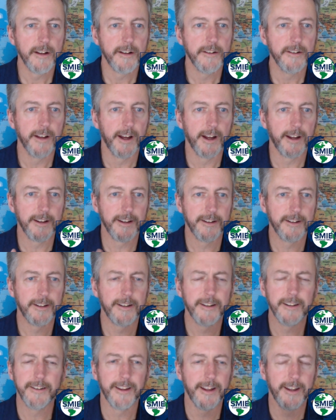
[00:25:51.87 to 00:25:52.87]

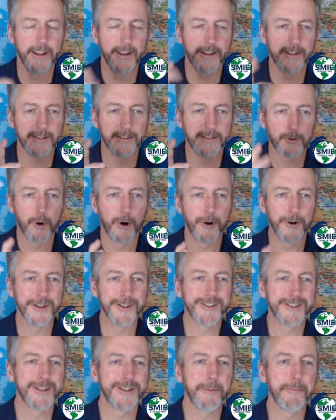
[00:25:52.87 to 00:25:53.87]
And the quote
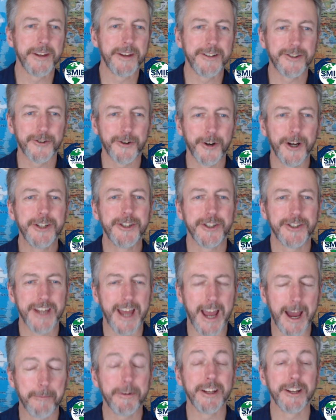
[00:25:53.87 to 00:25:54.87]
is, "Something strange is
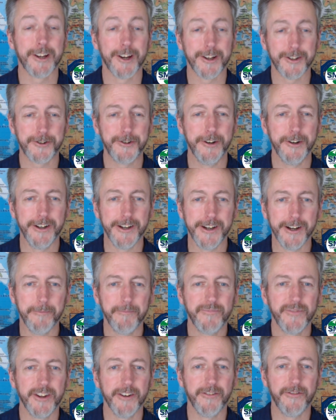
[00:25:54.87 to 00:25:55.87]
happening in Australia.
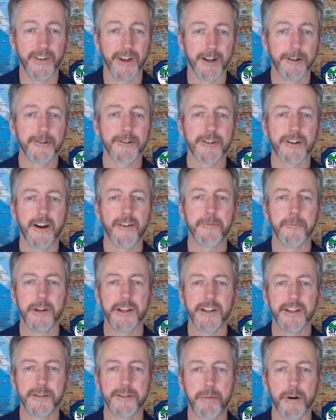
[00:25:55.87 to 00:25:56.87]
The federal
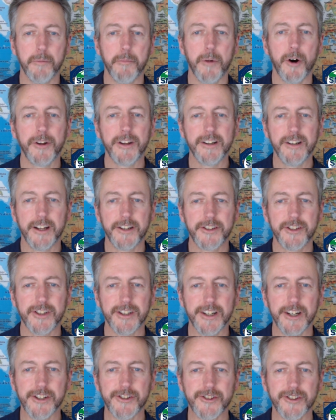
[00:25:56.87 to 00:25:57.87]
government is promoting
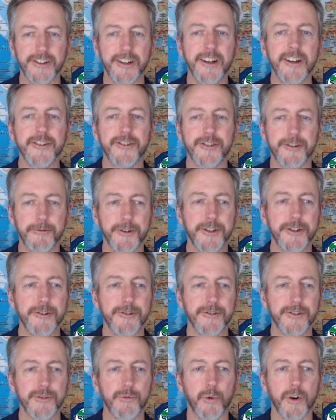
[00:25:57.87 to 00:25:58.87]
legislation to
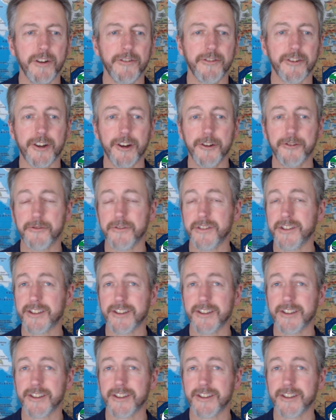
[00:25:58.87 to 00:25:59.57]
reduce one of the country's